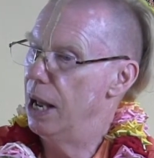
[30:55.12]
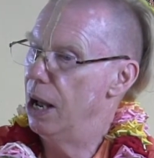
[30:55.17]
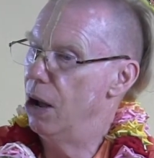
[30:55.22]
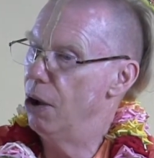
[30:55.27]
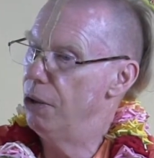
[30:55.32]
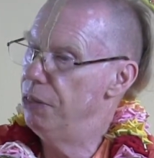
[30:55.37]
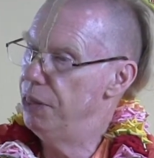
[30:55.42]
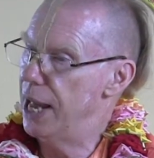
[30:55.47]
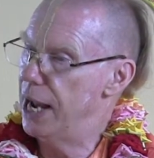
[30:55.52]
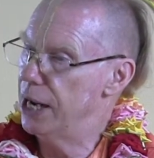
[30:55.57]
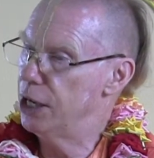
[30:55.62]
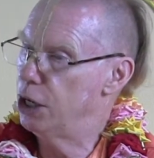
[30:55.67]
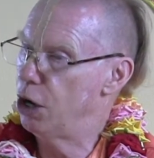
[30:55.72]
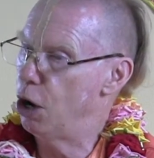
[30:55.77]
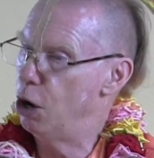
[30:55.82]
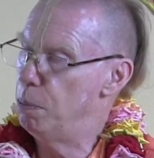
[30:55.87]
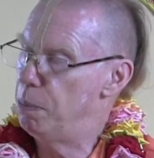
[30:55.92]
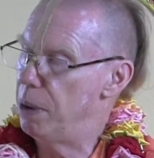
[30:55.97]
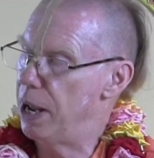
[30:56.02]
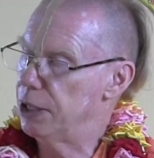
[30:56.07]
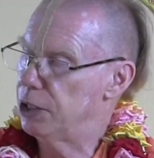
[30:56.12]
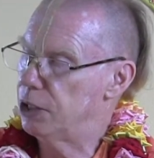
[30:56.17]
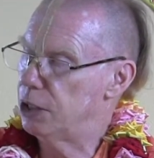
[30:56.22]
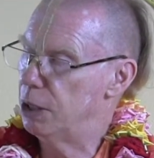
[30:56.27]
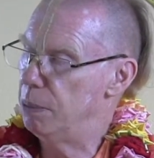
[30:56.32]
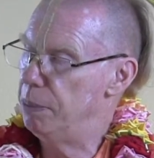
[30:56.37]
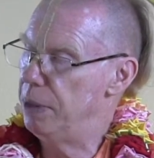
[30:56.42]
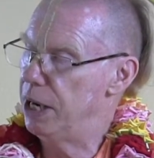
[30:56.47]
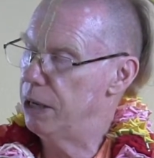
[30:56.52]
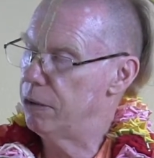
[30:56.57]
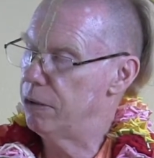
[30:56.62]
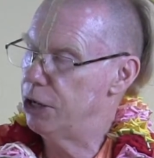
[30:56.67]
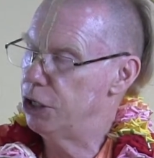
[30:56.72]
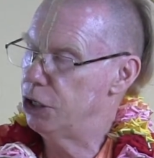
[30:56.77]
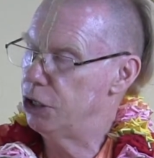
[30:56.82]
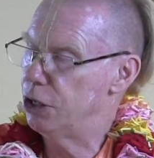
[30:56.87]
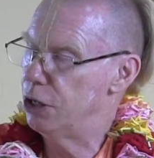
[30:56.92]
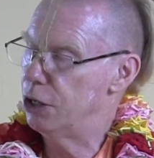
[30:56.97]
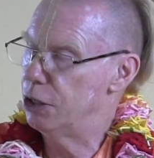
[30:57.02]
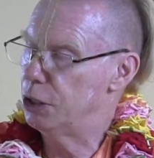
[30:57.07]
On that Gopastami,
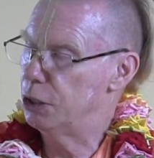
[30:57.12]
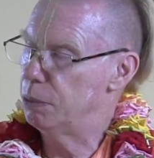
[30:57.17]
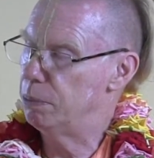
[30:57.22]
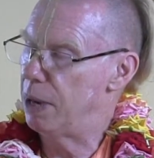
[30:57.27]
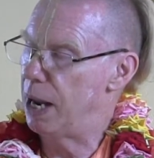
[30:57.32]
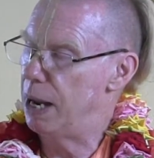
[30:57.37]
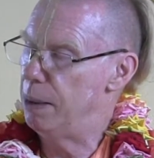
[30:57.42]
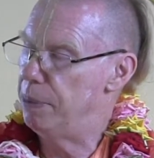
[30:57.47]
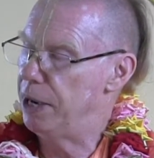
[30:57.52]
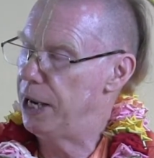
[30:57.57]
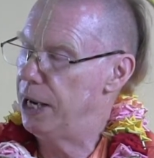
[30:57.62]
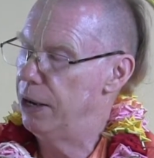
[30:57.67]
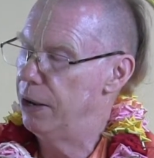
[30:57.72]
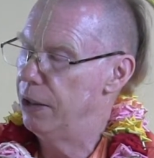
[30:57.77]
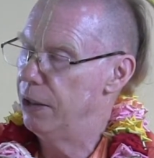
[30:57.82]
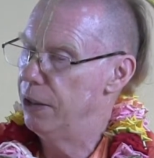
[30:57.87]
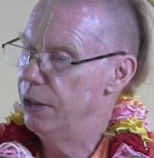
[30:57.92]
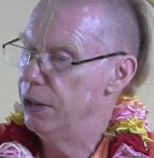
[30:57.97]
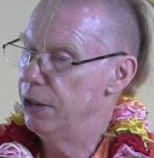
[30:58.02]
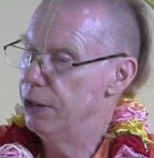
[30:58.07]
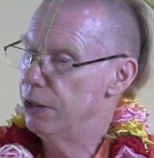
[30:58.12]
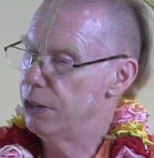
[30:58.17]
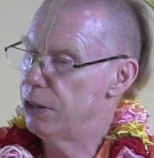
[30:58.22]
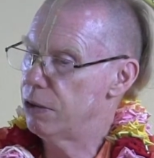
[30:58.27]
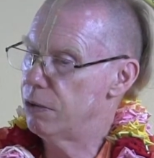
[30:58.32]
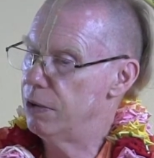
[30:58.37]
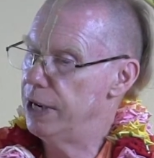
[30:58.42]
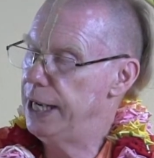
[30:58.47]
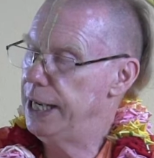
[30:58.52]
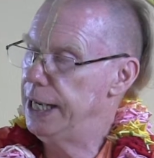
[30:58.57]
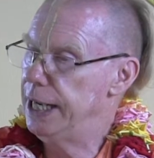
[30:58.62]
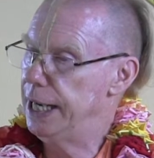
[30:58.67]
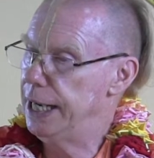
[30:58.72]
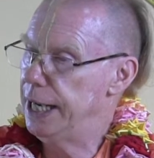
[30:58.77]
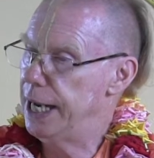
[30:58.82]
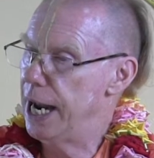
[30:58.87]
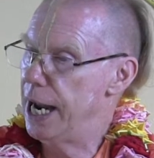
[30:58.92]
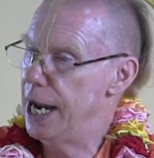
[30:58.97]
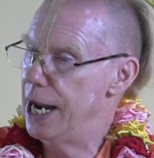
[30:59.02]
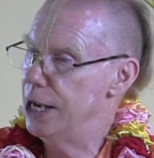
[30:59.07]
Krishna's maybe 3
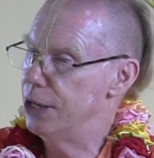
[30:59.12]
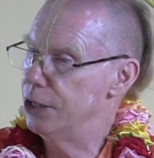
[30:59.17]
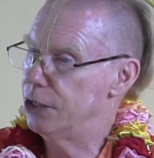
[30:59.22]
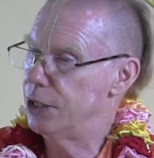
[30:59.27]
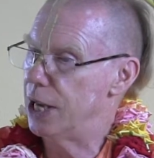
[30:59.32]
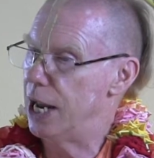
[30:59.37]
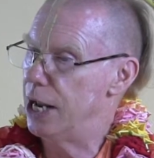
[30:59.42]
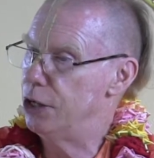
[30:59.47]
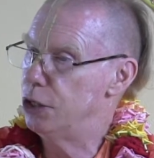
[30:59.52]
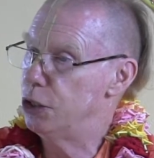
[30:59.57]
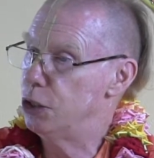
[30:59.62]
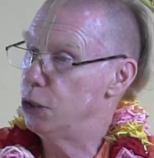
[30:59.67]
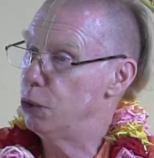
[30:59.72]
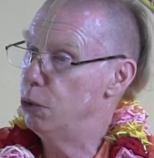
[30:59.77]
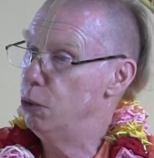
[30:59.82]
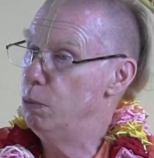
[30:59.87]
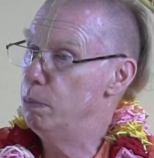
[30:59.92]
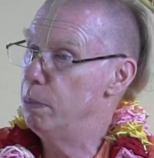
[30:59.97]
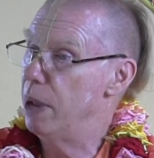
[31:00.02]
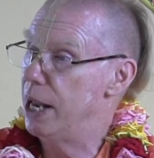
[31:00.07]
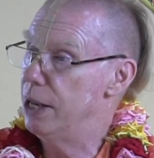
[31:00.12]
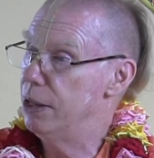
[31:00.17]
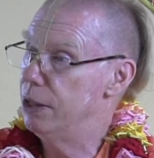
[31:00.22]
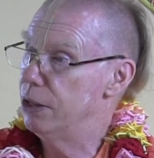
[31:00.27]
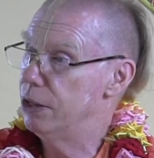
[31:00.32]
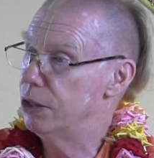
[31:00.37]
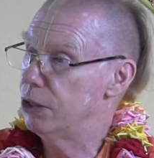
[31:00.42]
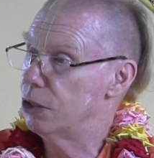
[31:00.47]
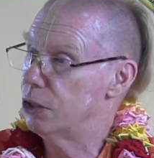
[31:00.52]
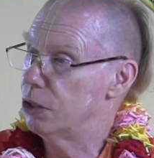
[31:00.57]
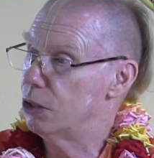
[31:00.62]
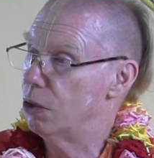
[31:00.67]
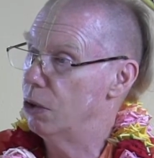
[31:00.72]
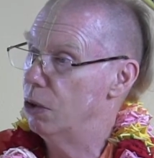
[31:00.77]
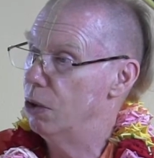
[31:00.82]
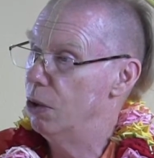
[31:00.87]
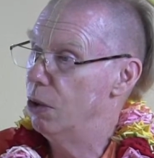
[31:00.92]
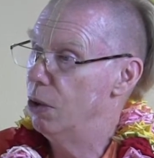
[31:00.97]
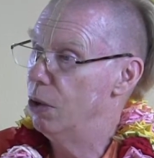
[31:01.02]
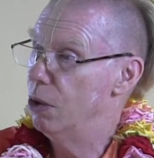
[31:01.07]
years and 2 months,
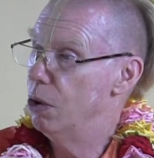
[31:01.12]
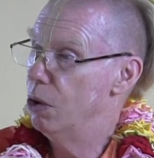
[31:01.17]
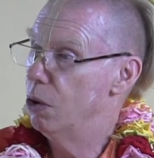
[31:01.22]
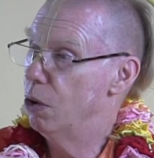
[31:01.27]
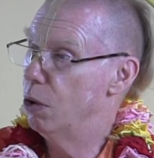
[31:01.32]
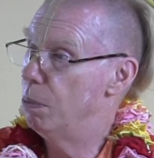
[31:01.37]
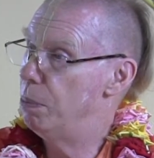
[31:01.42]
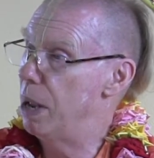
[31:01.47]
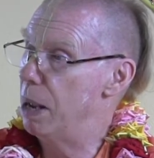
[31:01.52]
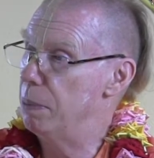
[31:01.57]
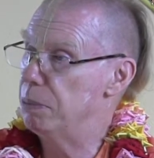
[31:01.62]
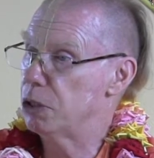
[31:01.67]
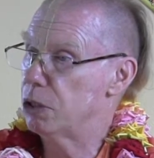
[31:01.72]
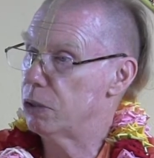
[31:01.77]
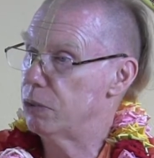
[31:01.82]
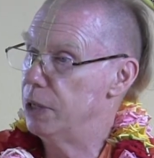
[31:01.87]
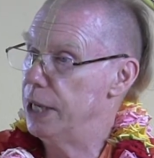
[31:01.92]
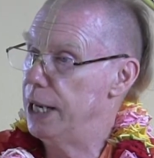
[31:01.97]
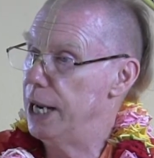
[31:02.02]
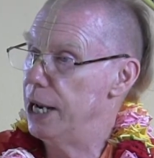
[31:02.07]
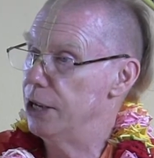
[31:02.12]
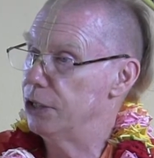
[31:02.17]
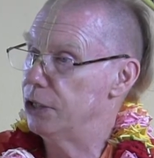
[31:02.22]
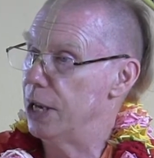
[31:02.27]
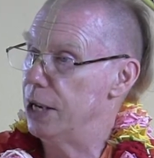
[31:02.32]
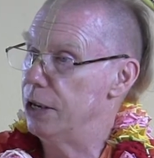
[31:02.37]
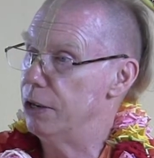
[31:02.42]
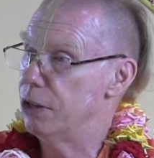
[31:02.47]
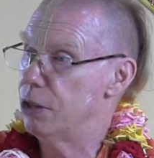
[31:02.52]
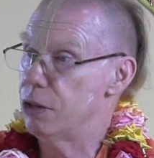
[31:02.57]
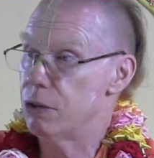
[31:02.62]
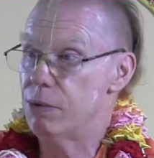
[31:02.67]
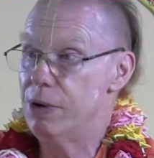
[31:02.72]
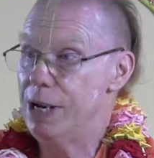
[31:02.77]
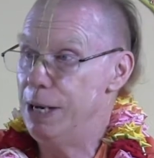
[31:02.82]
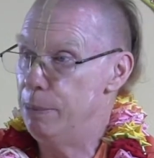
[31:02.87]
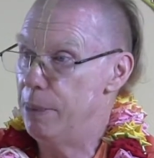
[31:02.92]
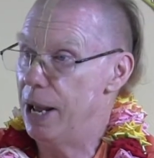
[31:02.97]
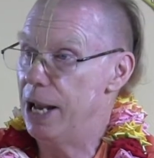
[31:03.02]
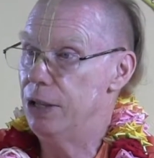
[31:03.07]
or perhaps 3 years and 3
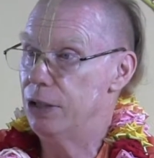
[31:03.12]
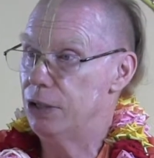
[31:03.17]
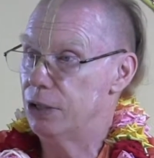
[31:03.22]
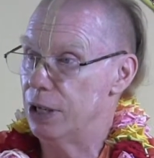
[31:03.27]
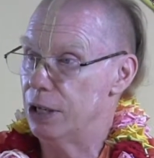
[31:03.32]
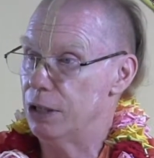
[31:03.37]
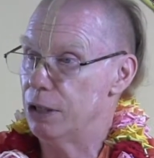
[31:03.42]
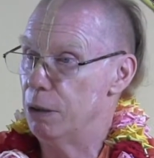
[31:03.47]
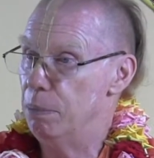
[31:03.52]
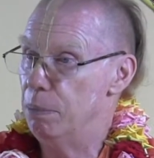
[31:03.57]
months at